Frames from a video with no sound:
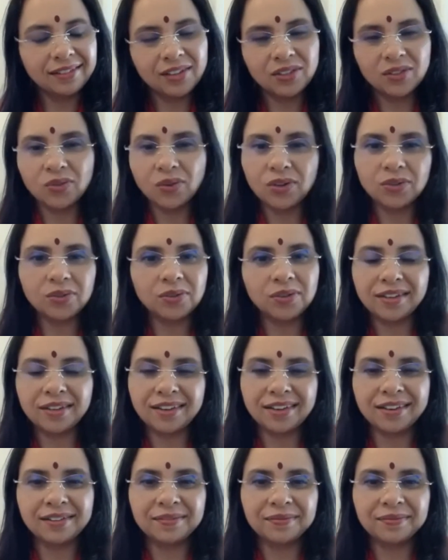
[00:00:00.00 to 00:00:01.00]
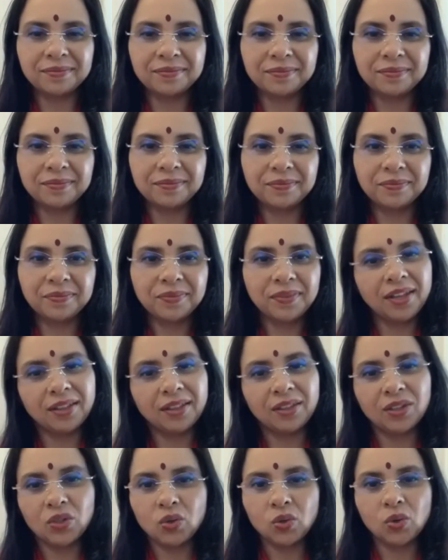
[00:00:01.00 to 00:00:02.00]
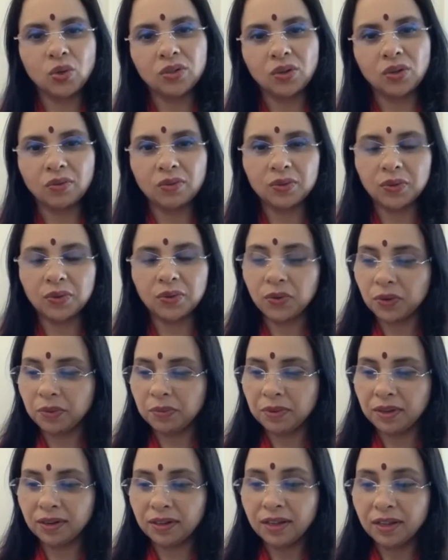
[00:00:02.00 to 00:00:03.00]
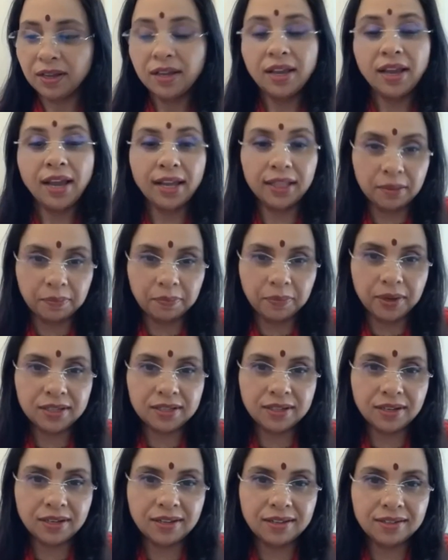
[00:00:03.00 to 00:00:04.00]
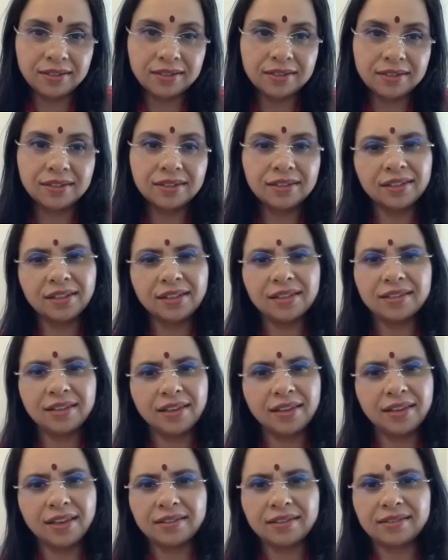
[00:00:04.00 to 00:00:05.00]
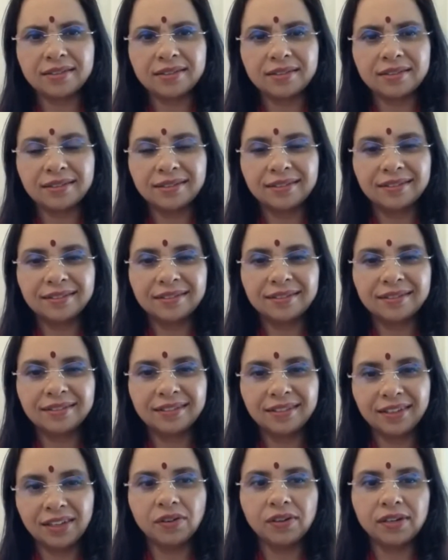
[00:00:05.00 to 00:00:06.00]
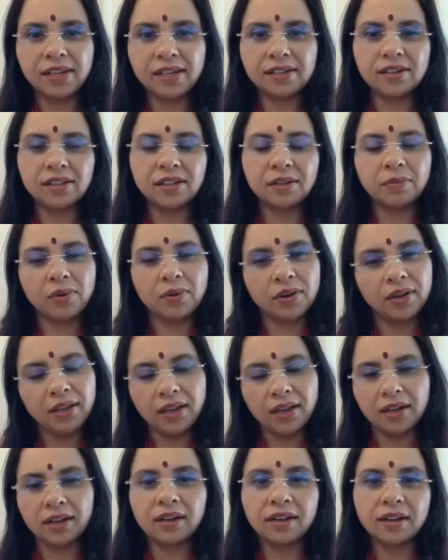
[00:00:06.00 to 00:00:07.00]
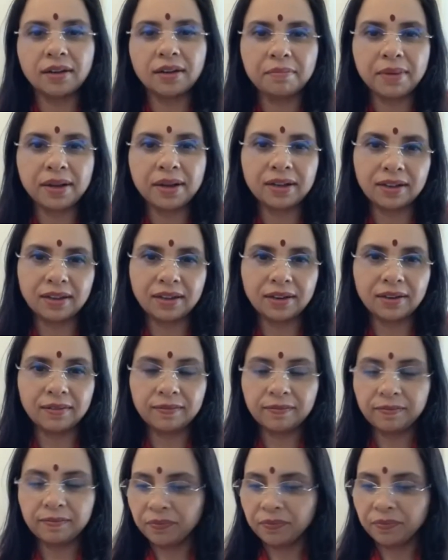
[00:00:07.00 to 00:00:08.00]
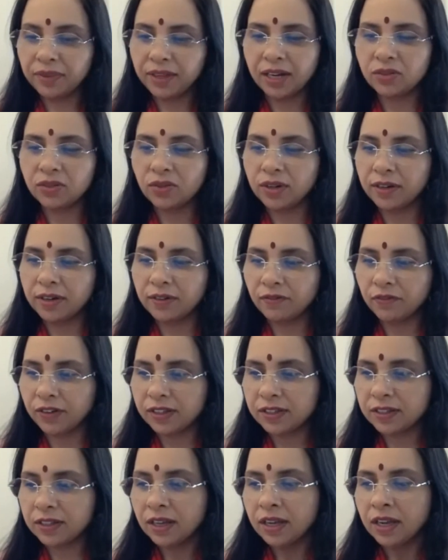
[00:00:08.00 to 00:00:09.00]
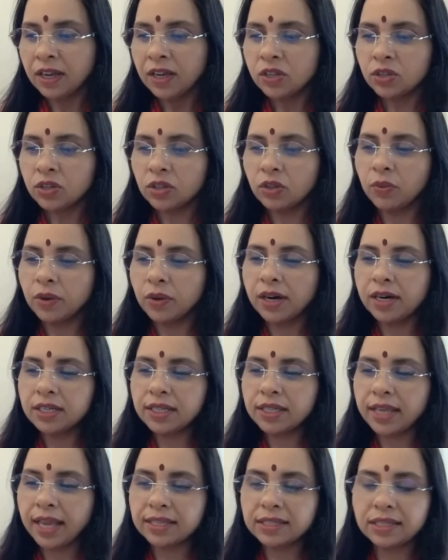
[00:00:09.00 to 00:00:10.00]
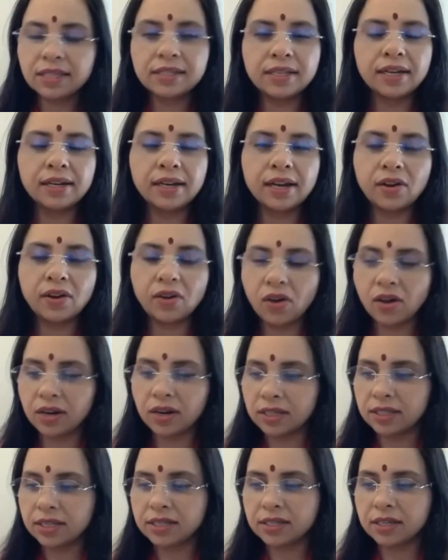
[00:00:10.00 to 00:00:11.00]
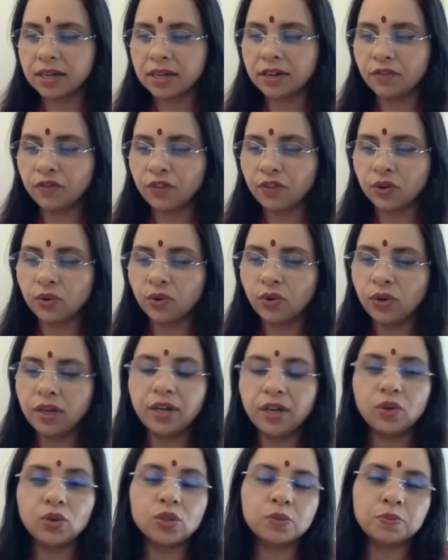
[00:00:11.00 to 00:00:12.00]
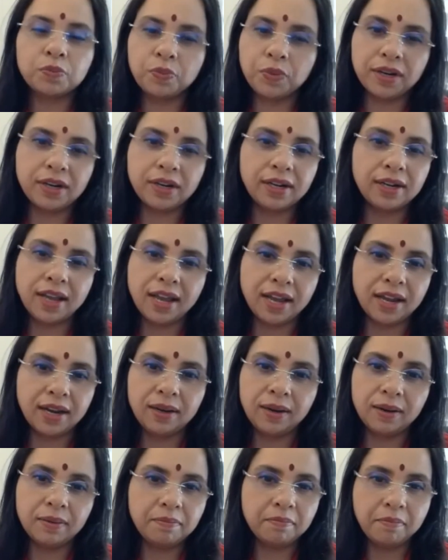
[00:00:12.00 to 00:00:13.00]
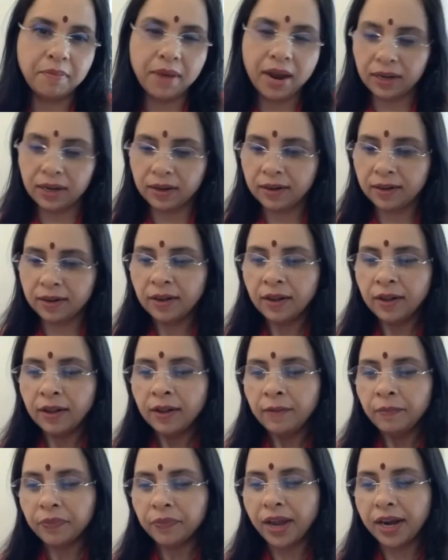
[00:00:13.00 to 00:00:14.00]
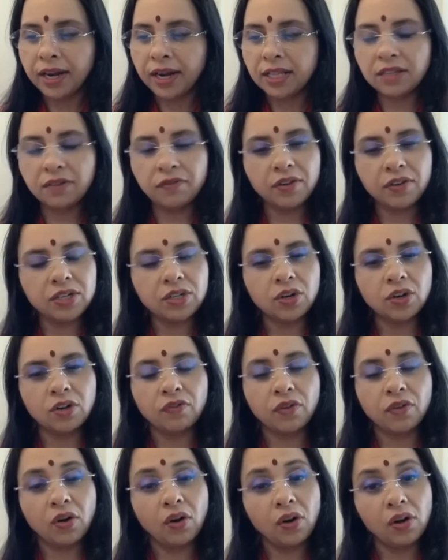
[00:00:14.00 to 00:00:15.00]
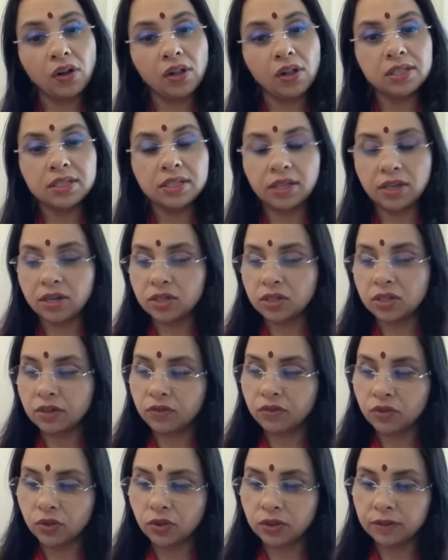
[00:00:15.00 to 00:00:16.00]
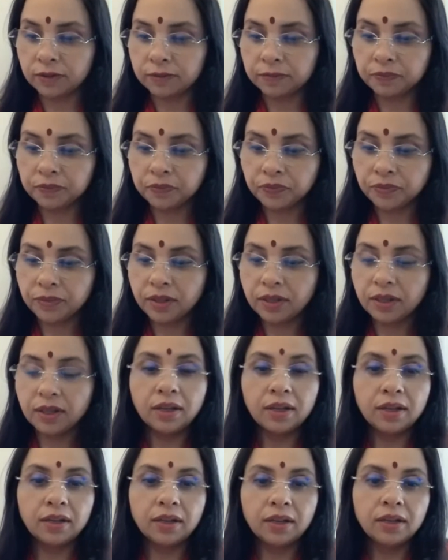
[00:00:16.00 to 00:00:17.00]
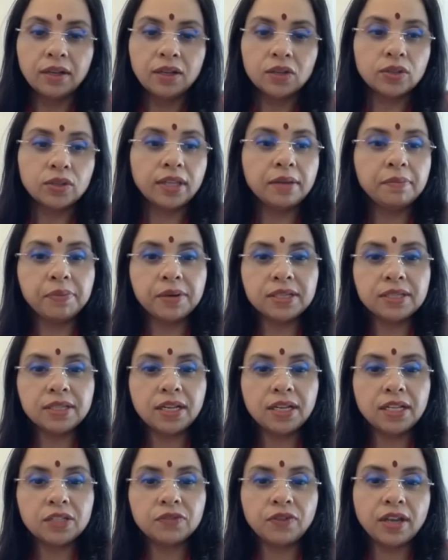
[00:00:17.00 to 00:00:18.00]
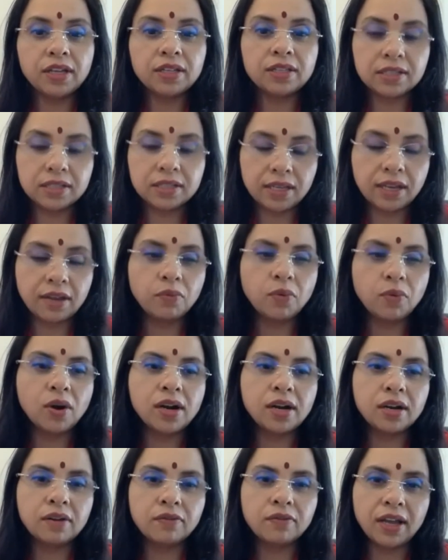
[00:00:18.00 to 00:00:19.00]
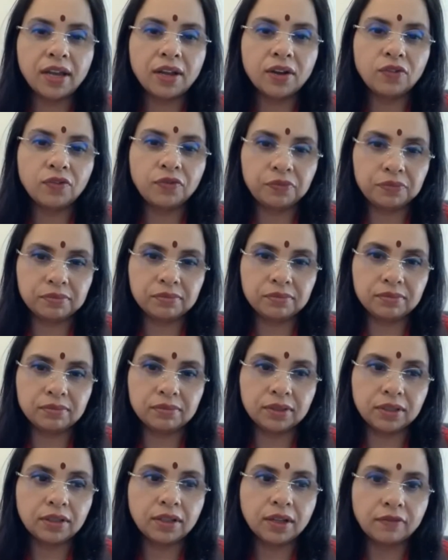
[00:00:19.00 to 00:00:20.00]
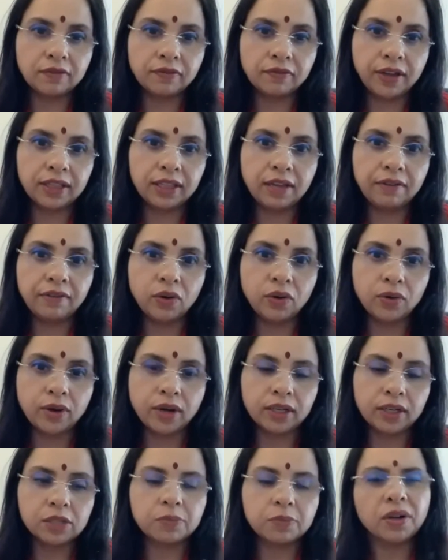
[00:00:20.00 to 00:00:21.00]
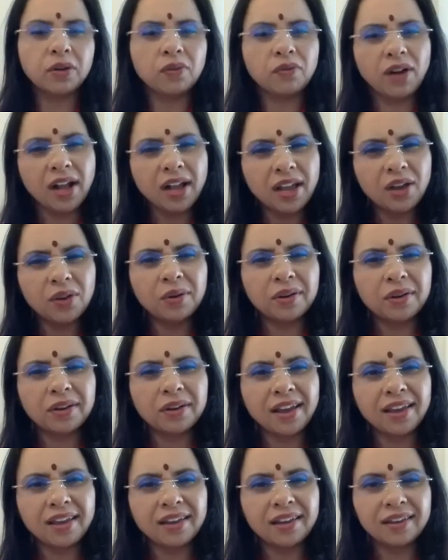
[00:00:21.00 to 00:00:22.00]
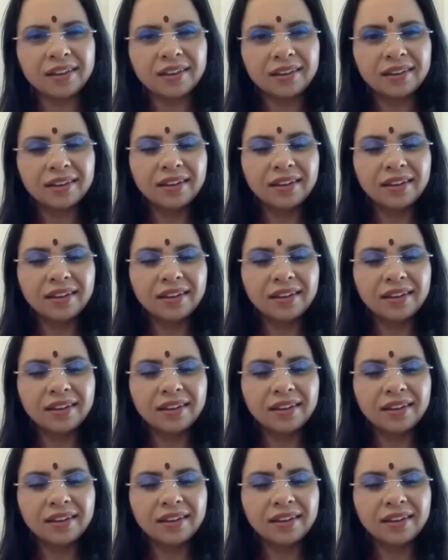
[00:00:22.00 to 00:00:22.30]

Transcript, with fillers: is going to decay and the soul is always going to remain. And the personalist, they'll say, yes, it will take another body and it will come back again. That's the only difference. So the words existent and non-existent refer only to spirit and matter. That is a version of all seers of truth. So the impersonalists say, why, why are you, the way they will look at this body, why are you crying?